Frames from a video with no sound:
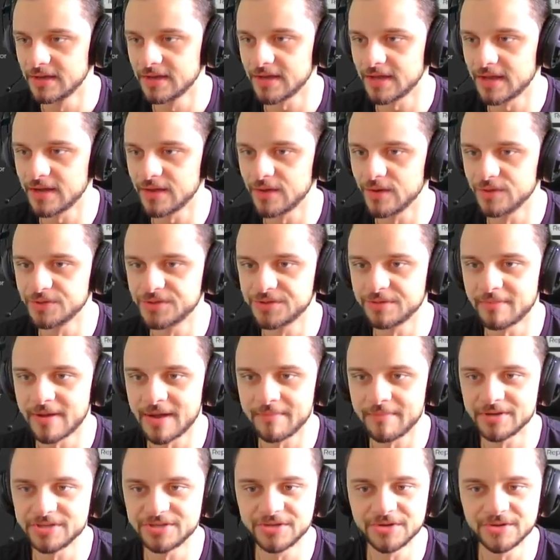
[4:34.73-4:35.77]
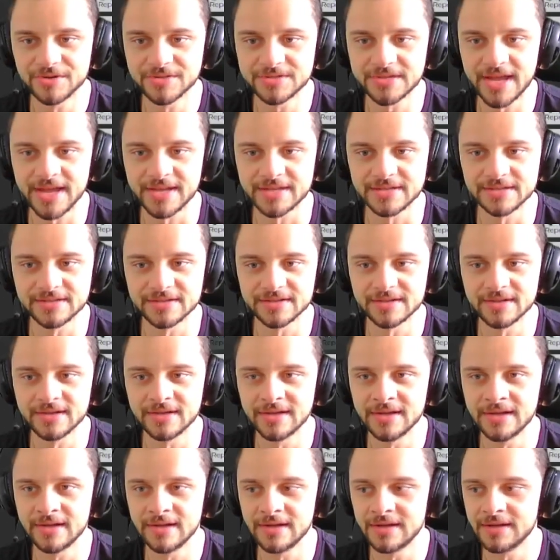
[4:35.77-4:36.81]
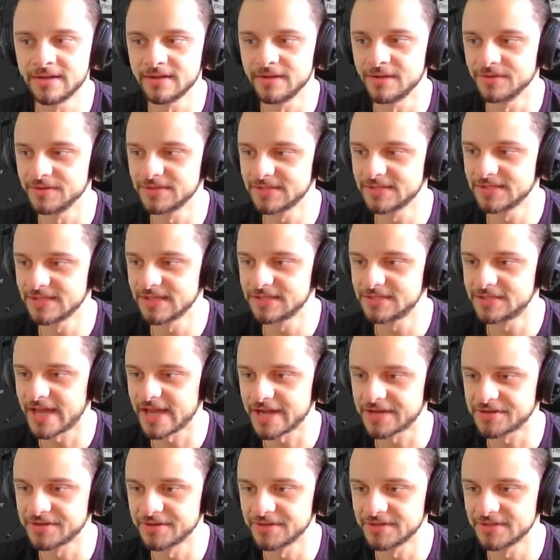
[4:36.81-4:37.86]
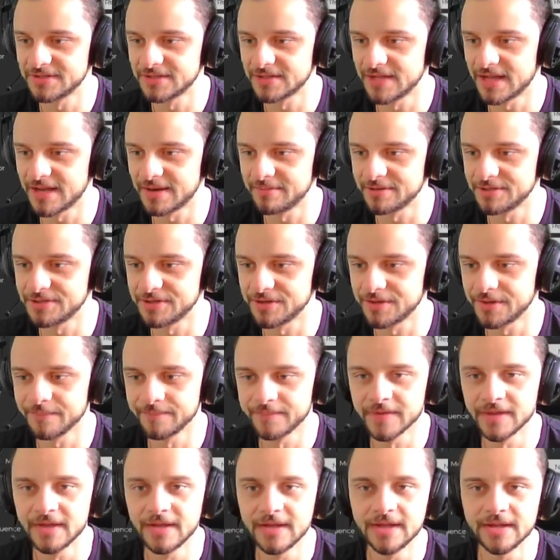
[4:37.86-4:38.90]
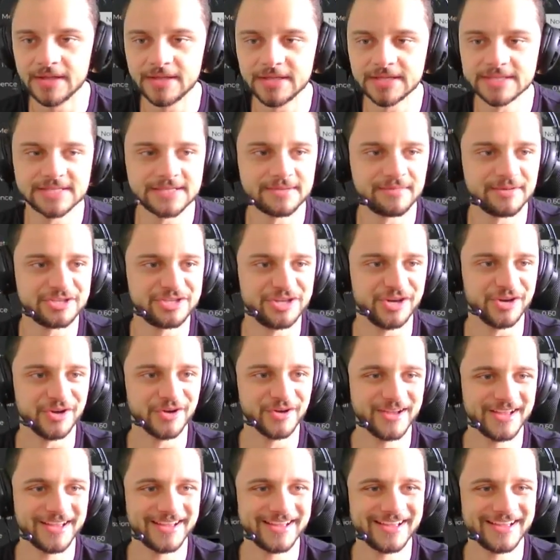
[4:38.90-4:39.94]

Can go to my materials and, no, this is a texture, this is not a material. This is a material.